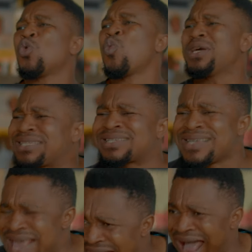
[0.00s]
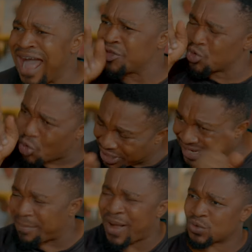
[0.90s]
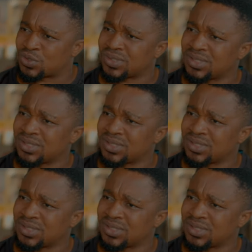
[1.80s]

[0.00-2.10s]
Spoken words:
Which seer are you talking about?